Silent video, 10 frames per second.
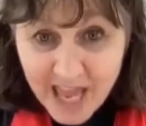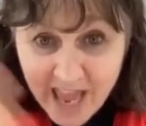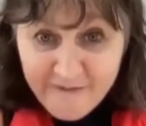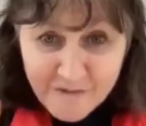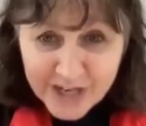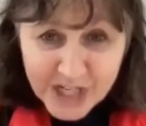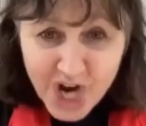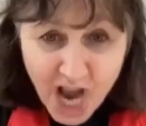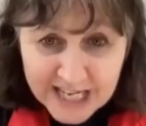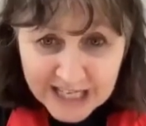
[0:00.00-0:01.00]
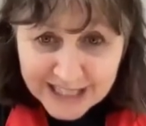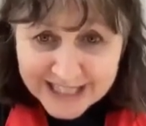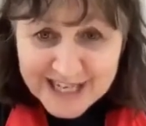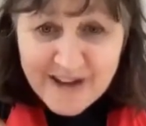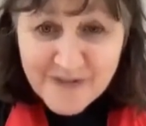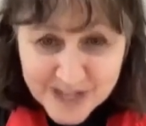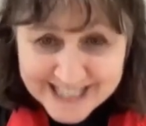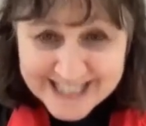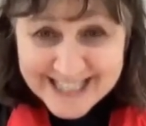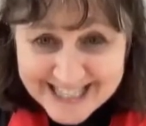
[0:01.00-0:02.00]
Every child in every
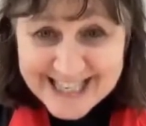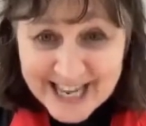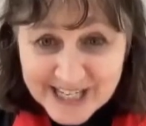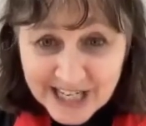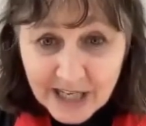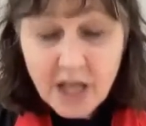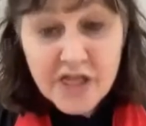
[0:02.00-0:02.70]
ECD center.